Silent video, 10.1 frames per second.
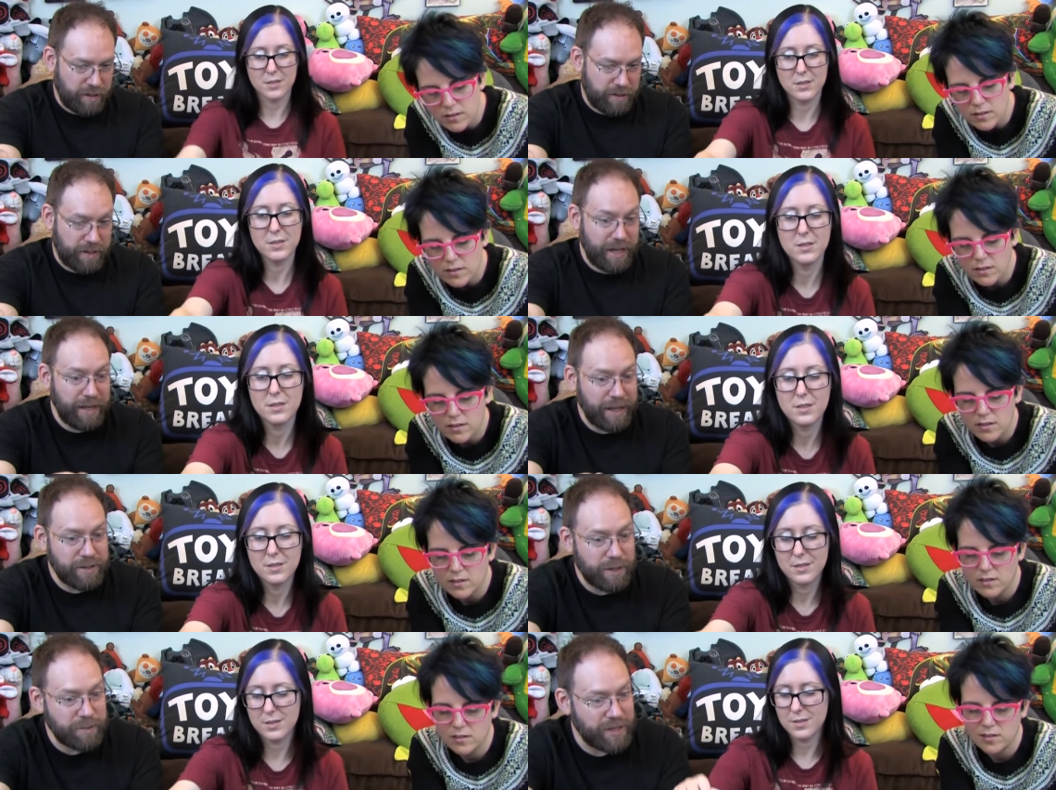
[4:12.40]
Speaker 1: See,
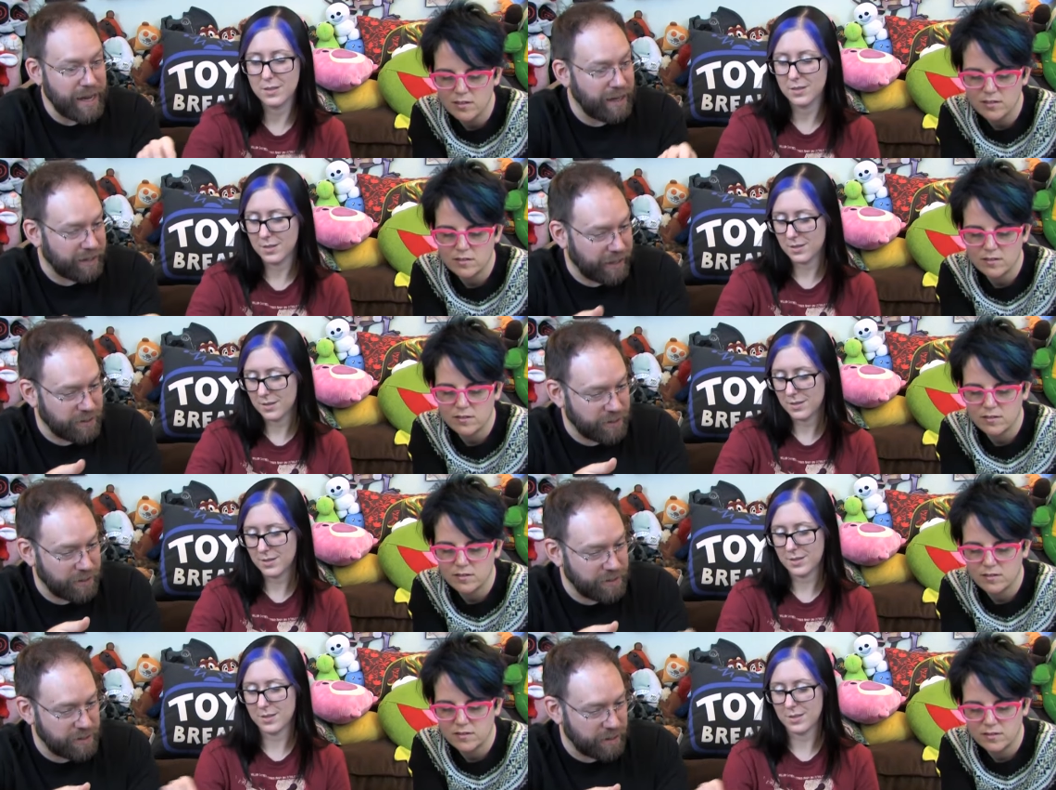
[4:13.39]
that's what I'm saying. Like it
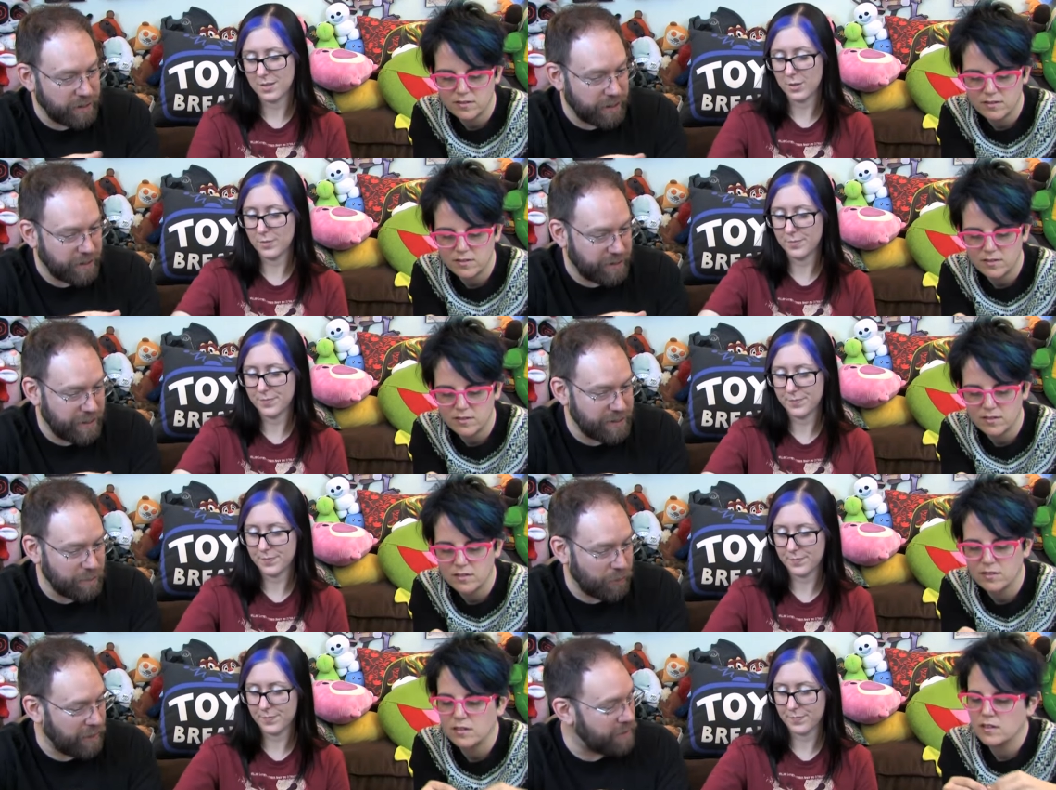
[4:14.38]
turns an, a
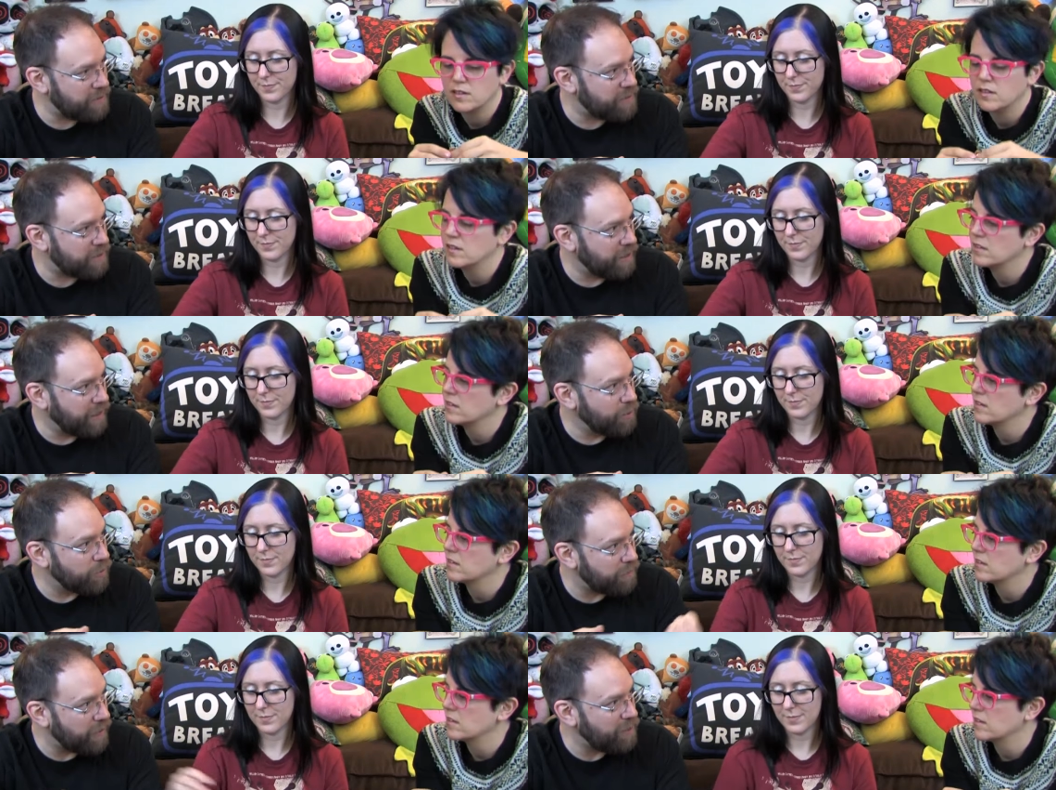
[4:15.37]
decent piece
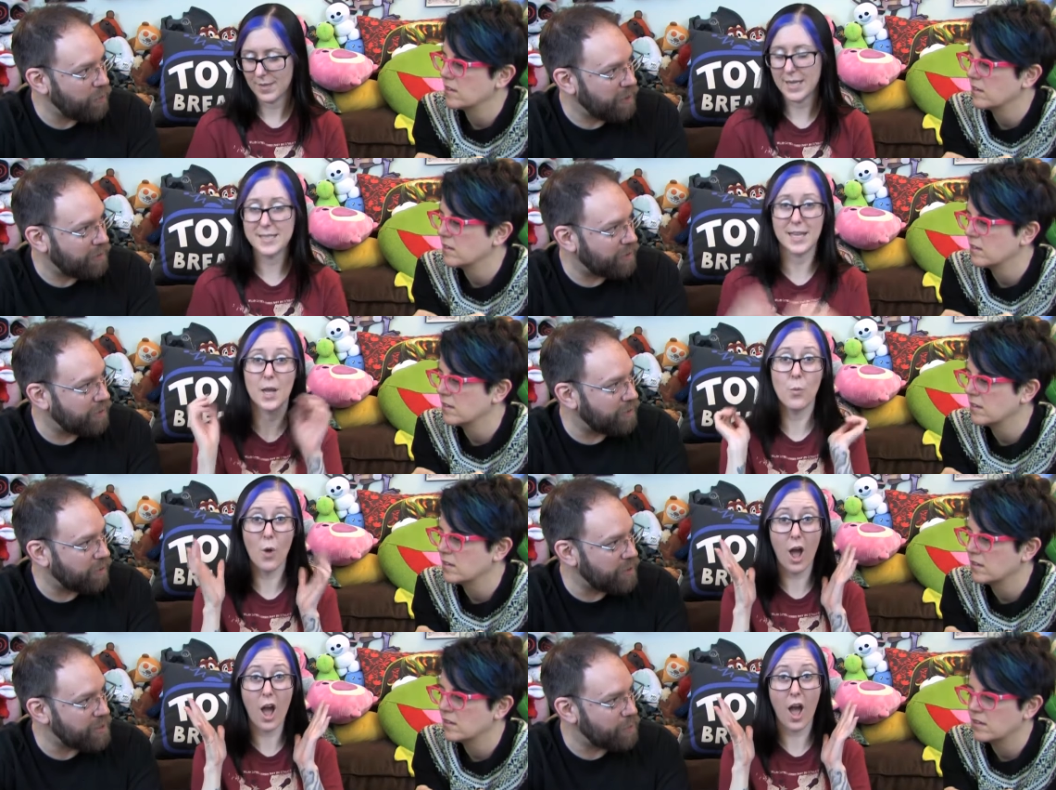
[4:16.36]
into a fun piece because like,
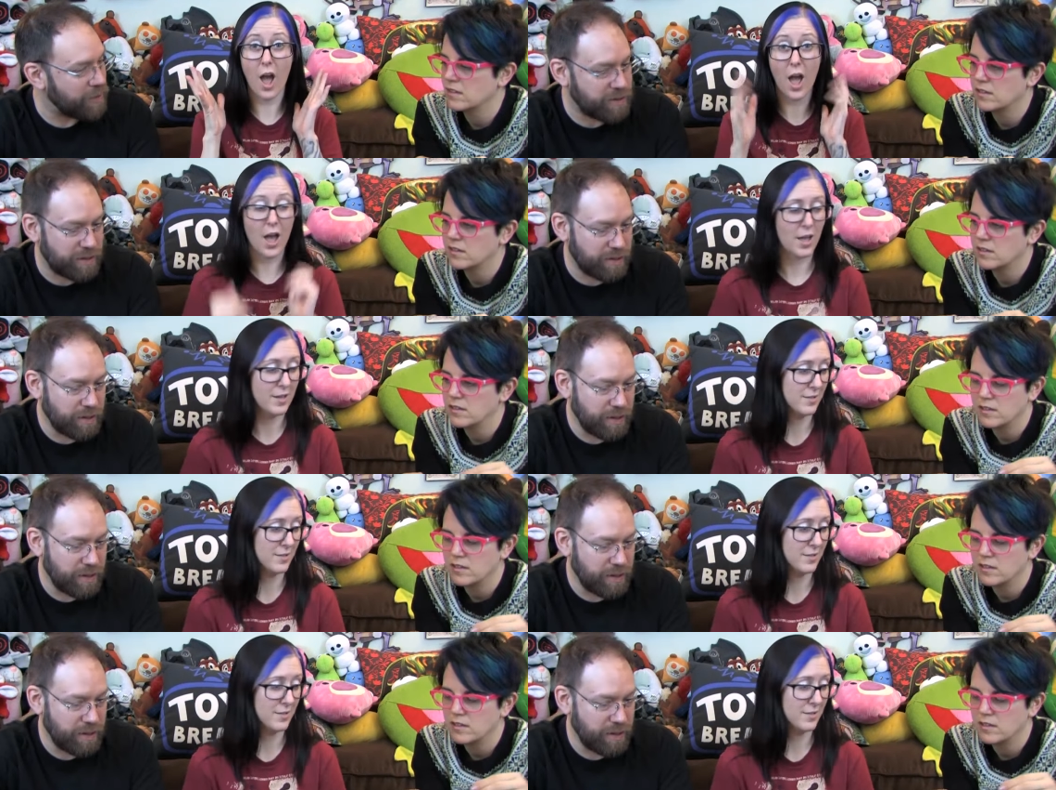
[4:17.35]
it's Wah! Christmas.